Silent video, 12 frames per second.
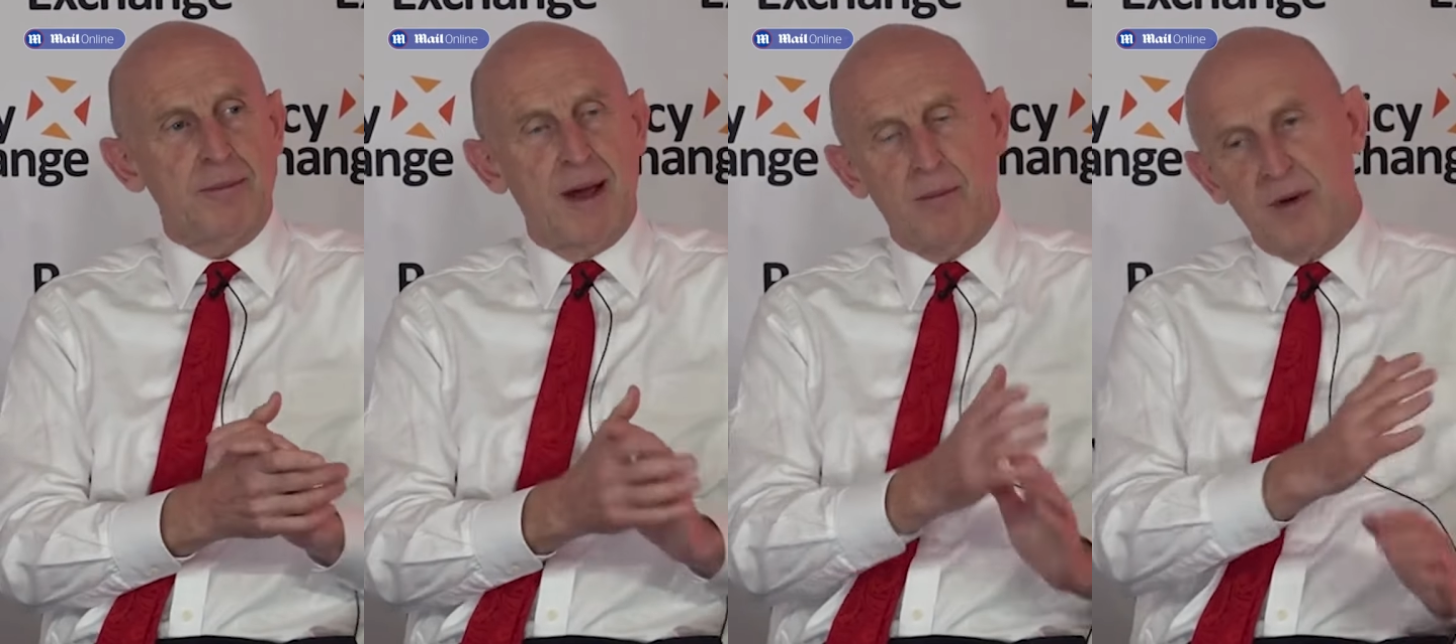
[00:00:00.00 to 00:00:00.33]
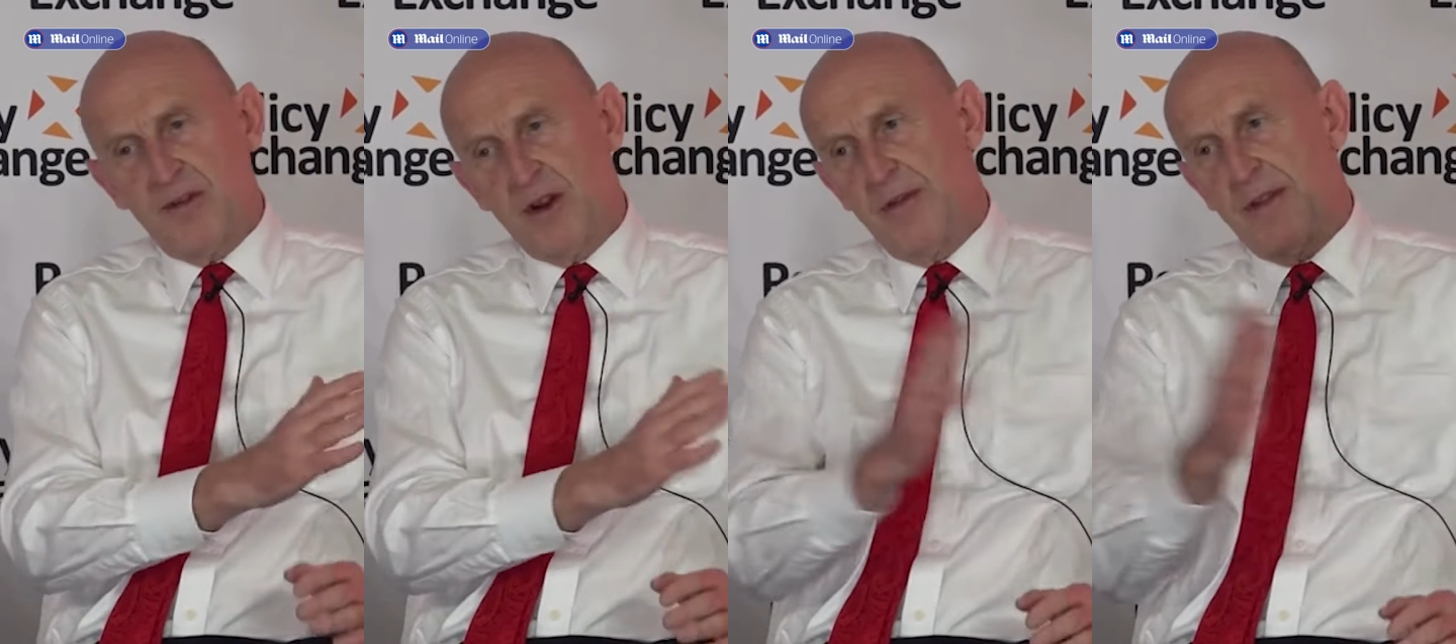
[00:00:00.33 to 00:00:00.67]
and
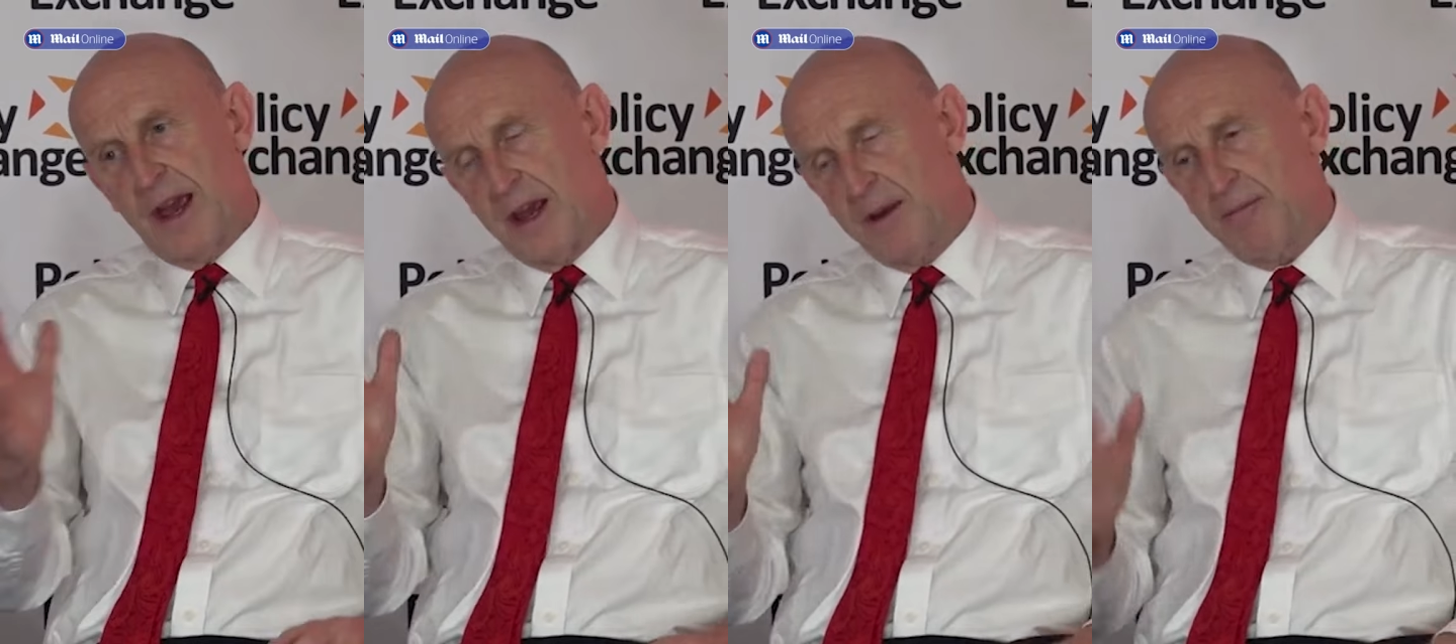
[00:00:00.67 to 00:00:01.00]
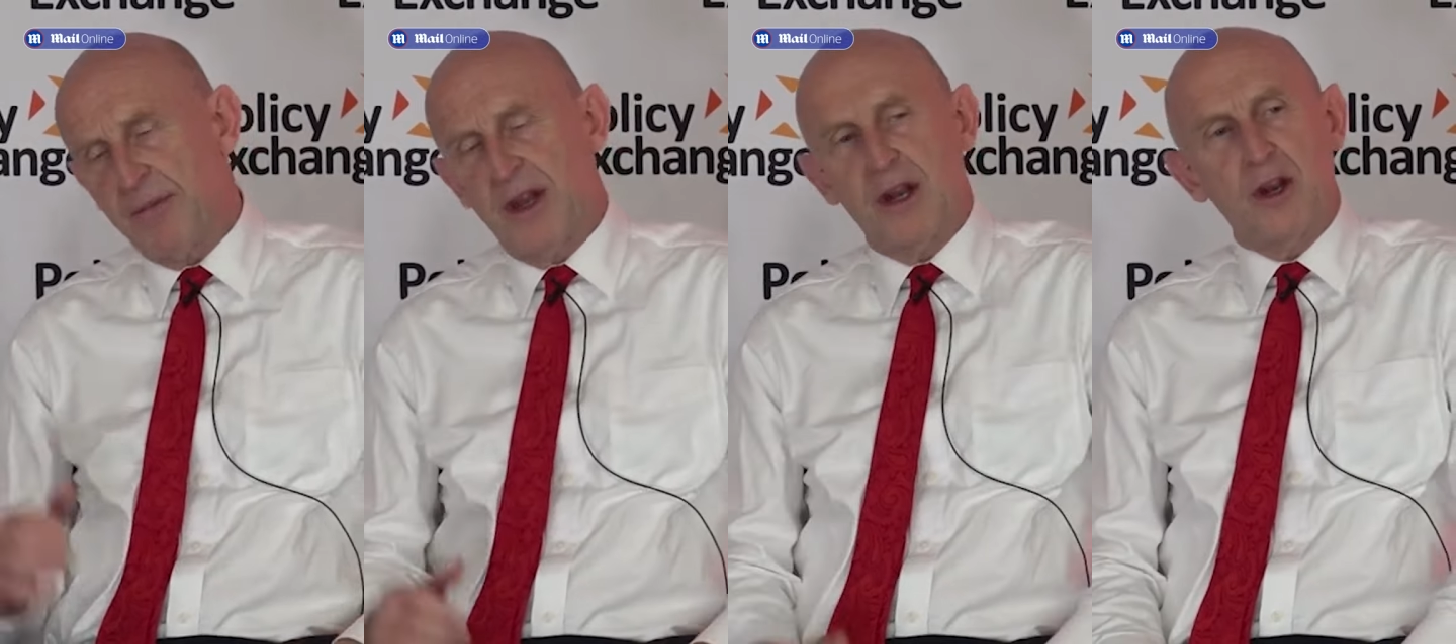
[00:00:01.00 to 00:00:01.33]
we've done that
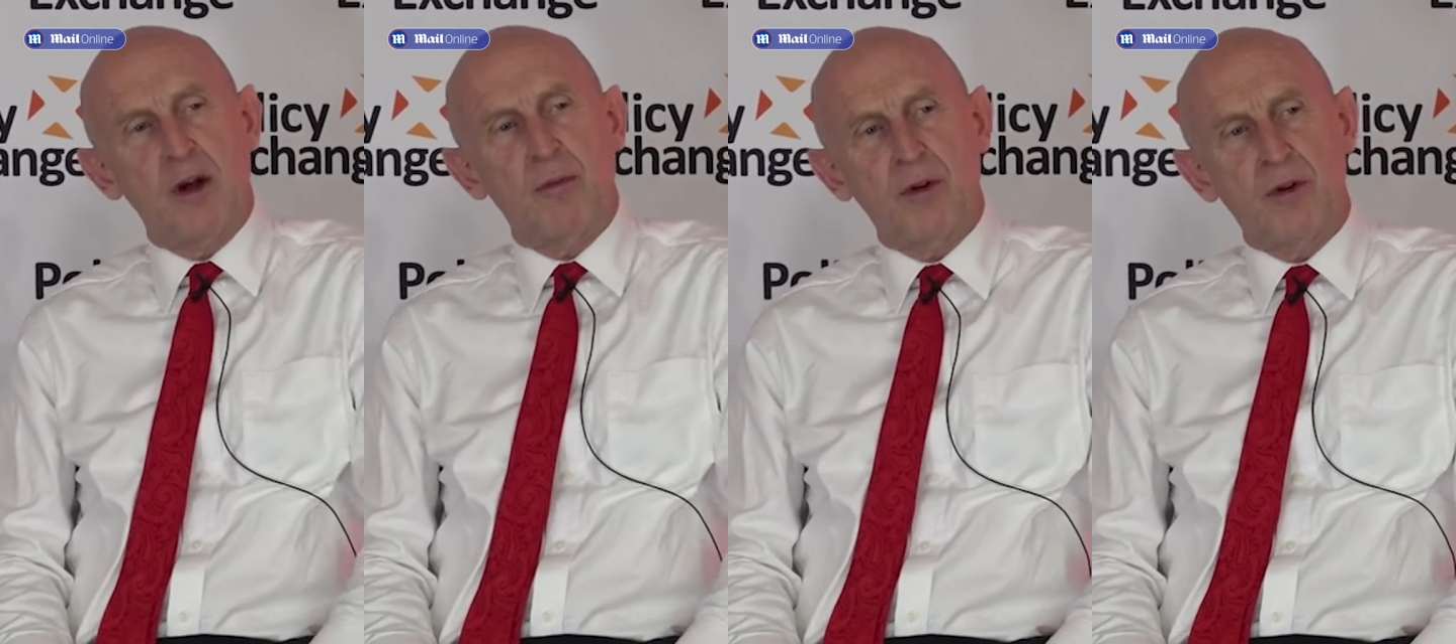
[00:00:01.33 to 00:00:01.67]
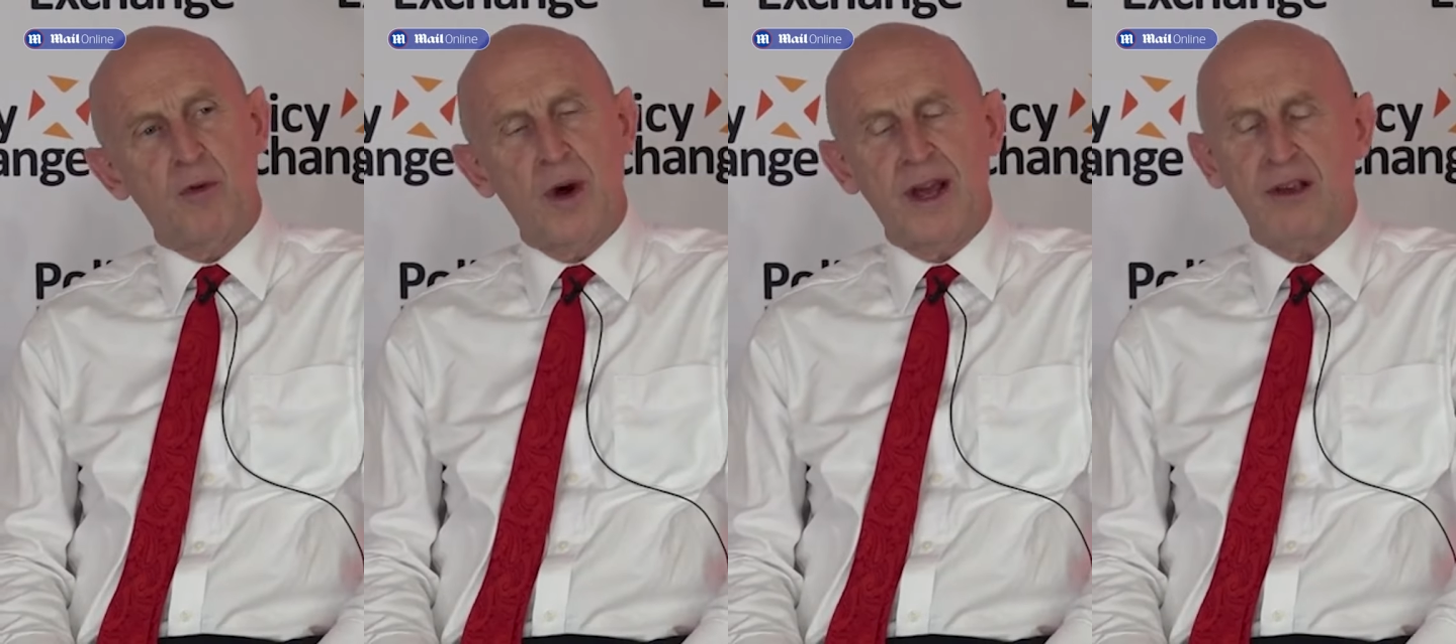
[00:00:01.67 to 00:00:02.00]
in a number
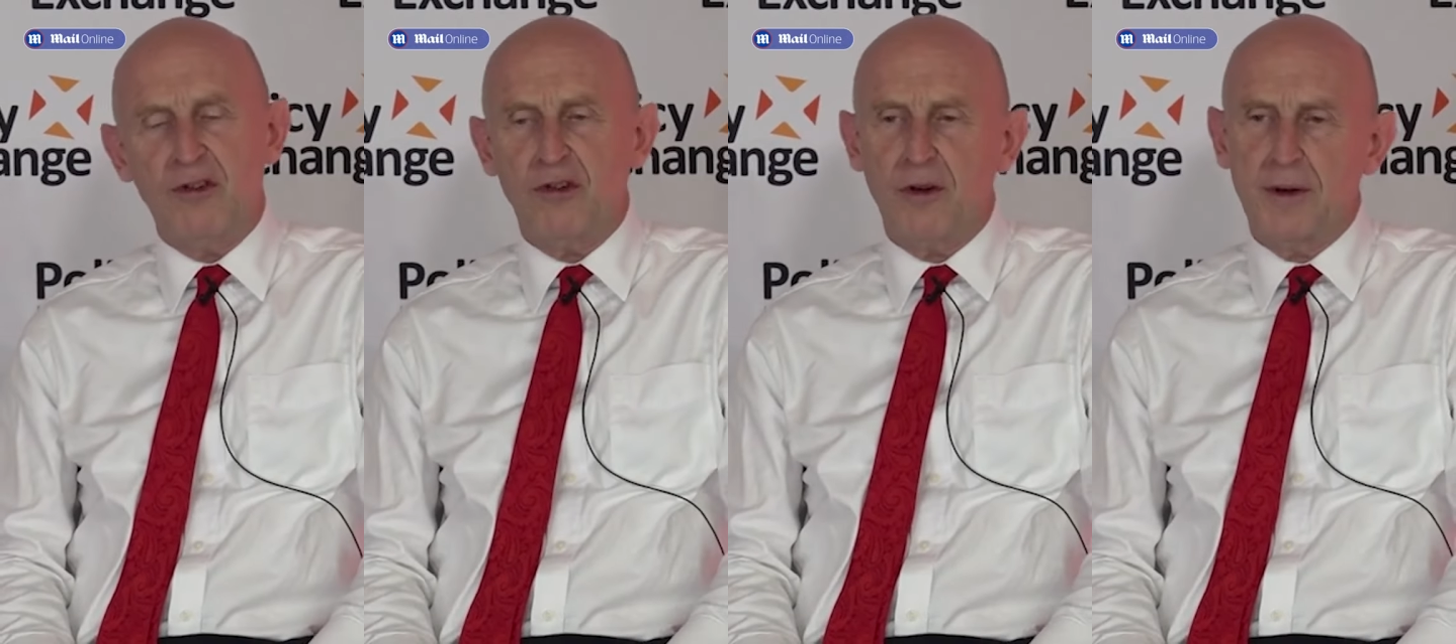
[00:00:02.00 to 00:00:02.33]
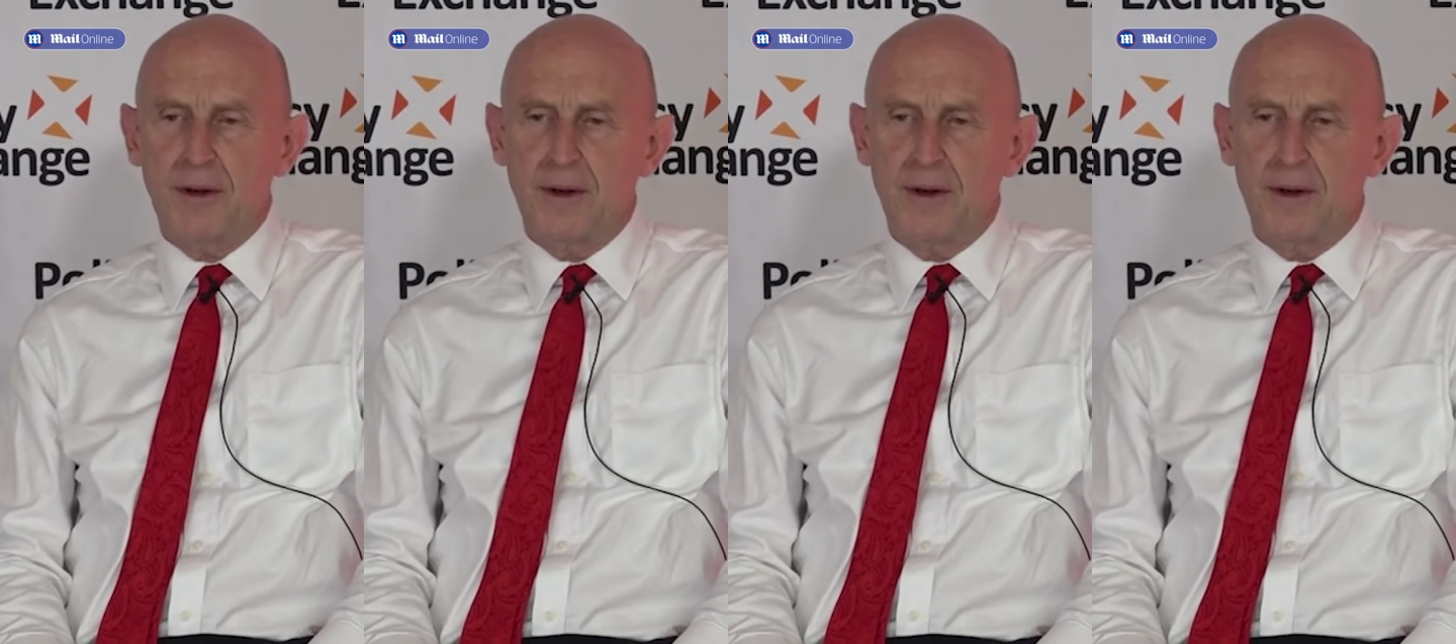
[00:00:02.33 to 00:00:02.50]
of ways.